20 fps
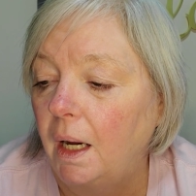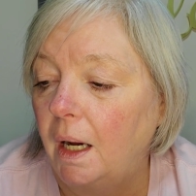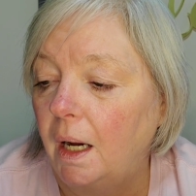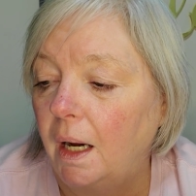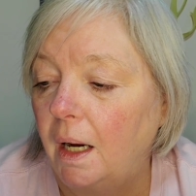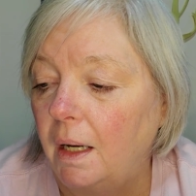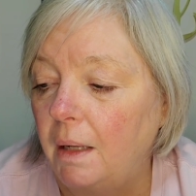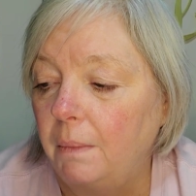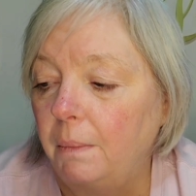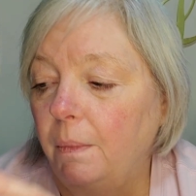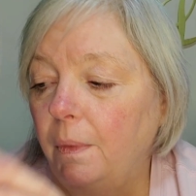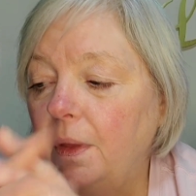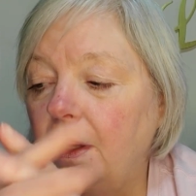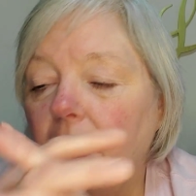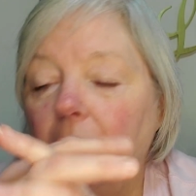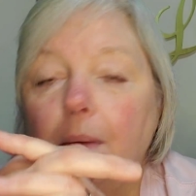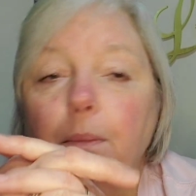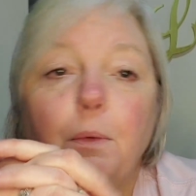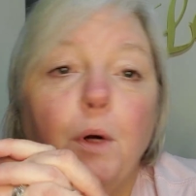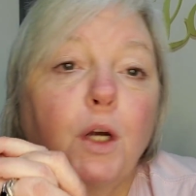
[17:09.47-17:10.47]
Um, that
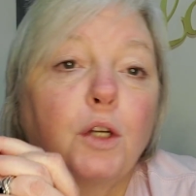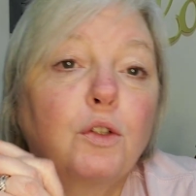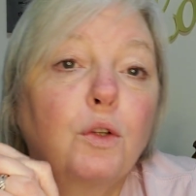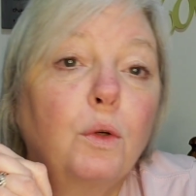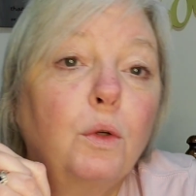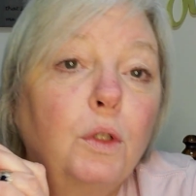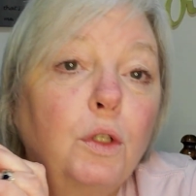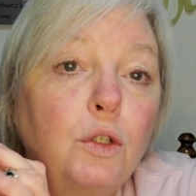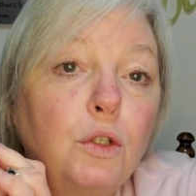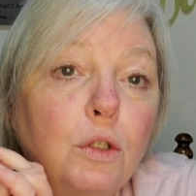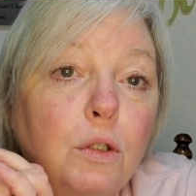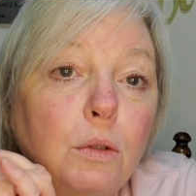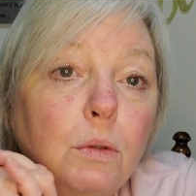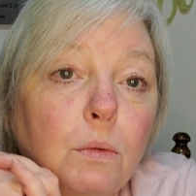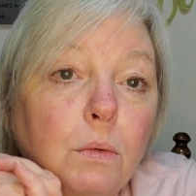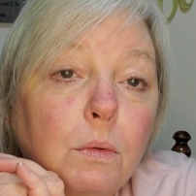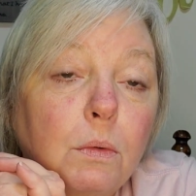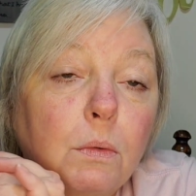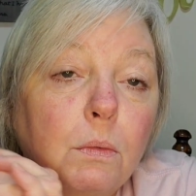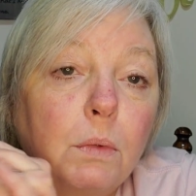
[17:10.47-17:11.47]
I'm also going to
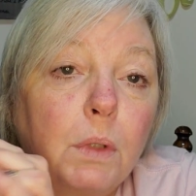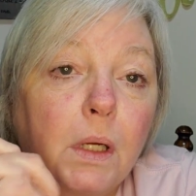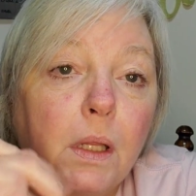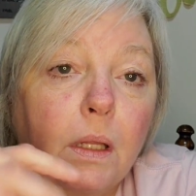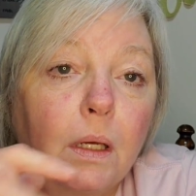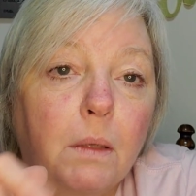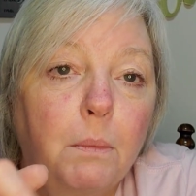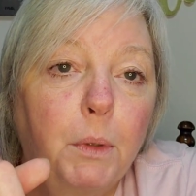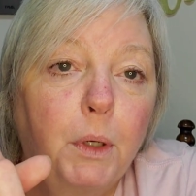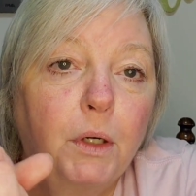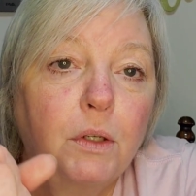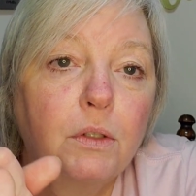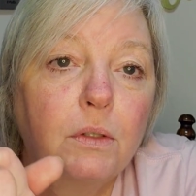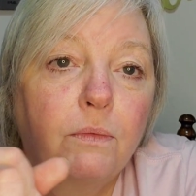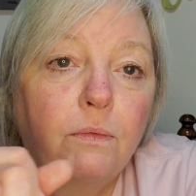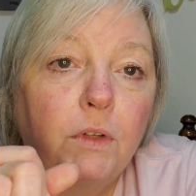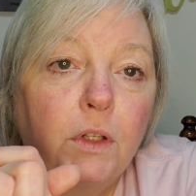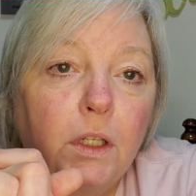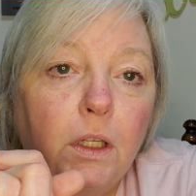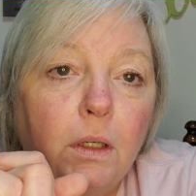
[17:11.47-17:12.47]
do one of the comparison
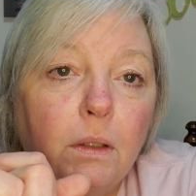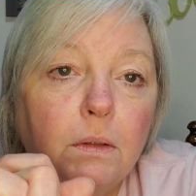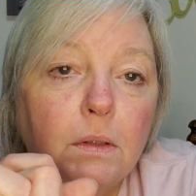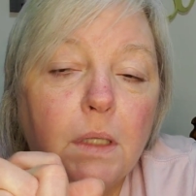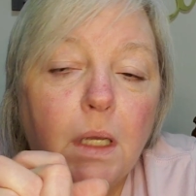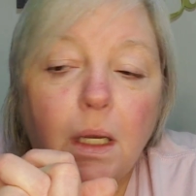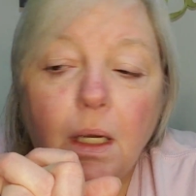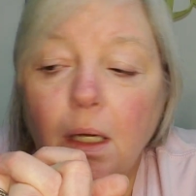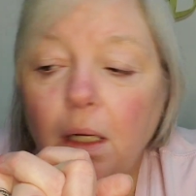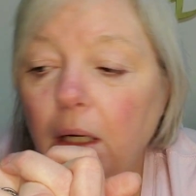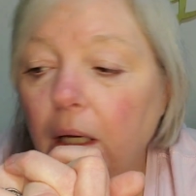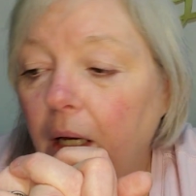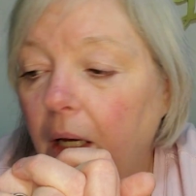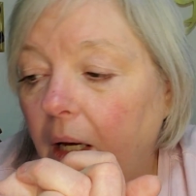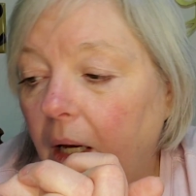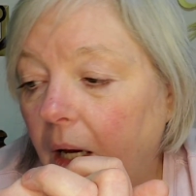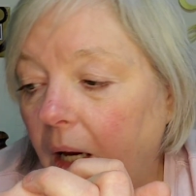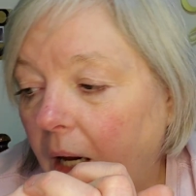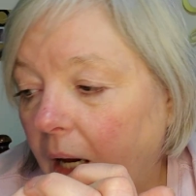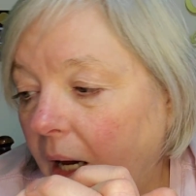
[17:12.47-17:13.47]
videos on.
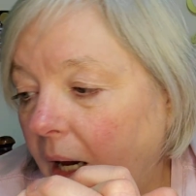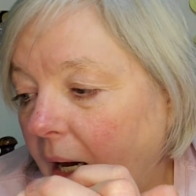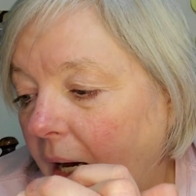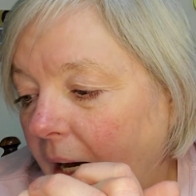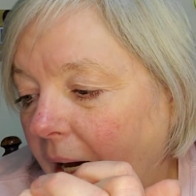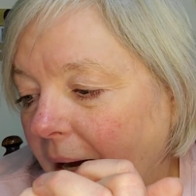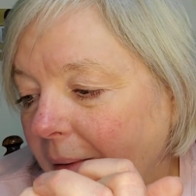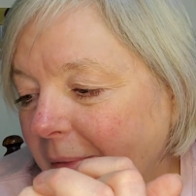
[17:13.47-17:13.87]
I